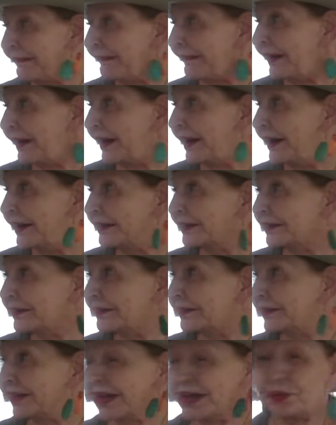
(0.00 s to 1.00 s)
Uh,
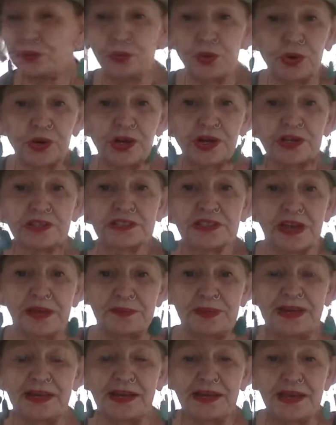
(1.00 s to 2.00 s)
it works. I
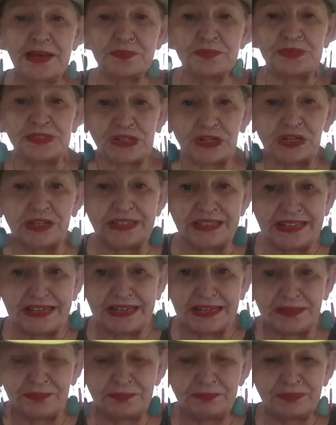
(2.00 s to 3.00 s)
mean, keeps you
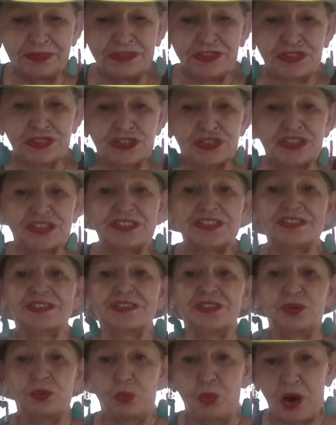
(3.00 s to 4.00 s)
clean, but you just,
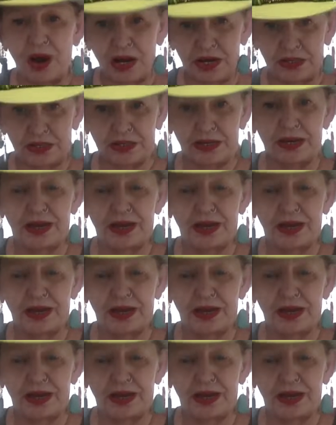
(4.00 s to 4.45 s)
you want